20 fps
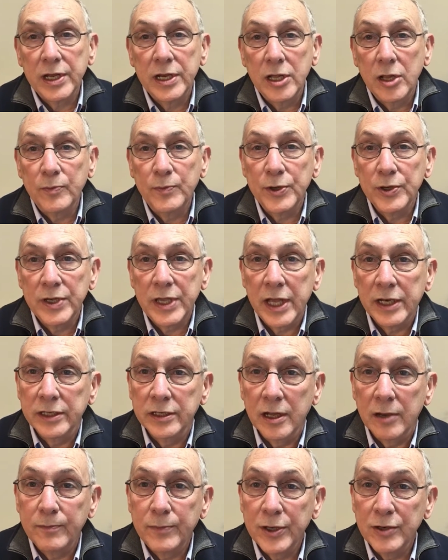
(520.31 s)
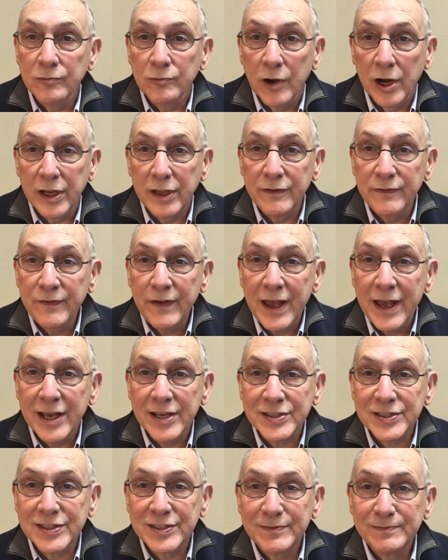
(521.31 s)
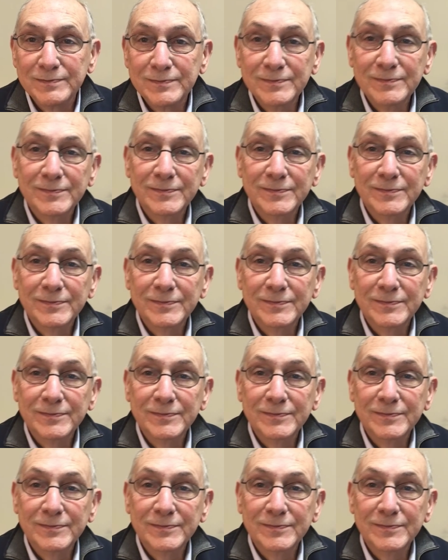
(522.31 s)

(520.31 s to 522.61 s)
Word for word: can help you get it up and running fast.